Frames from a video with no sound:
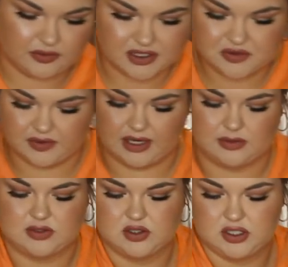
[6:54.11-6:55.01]

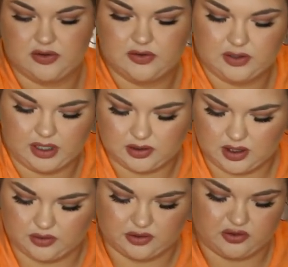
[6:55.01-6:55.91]
flowers are just, I don't
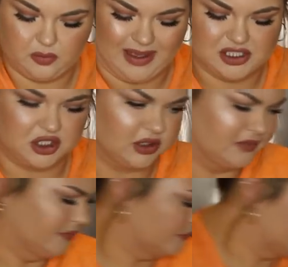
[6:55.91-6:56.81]
know, they're so magical.
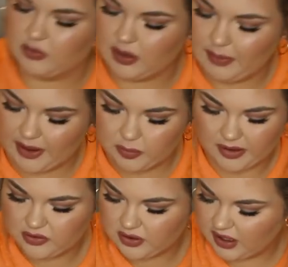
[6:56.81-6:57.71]
So anyway, I hope you
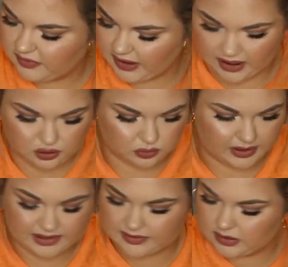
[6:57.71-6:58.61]
guys are having a
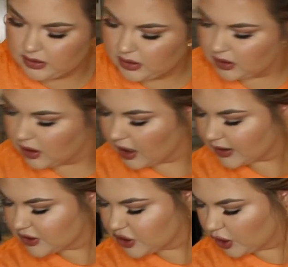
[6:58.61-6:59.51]
great
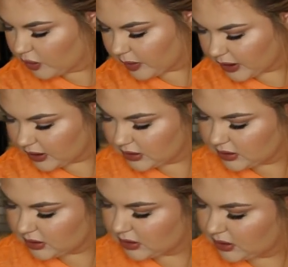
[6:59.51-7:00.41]
October.
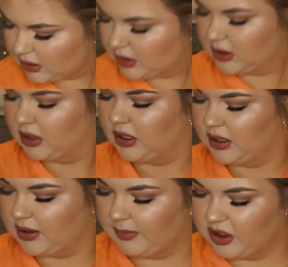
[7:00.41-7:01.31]

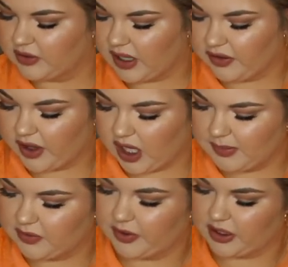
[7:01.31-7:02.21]
Let me know down in the
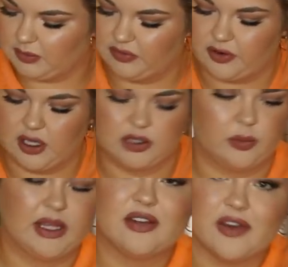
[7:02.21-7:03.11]
comments what you're gonna be for
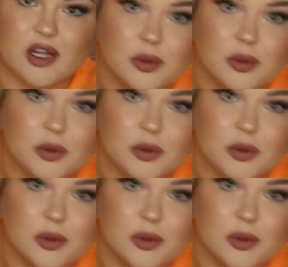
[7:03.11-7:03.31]
Halloween if I